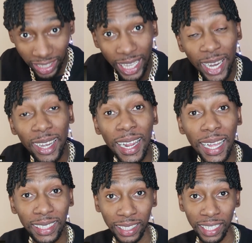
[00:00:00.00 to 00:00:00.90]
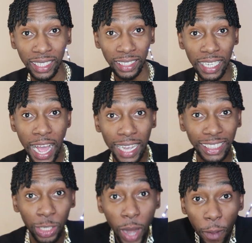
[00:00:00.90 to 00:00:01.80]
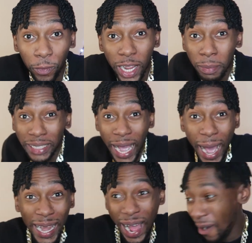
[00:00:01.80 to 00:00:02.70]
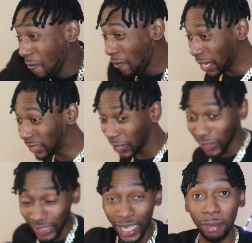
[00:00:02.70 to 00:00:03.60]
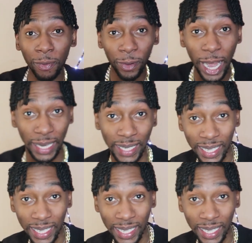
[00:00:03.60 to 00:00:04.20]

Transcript: You hear that? You dog say the rifle him tall and vicious, you know my friend.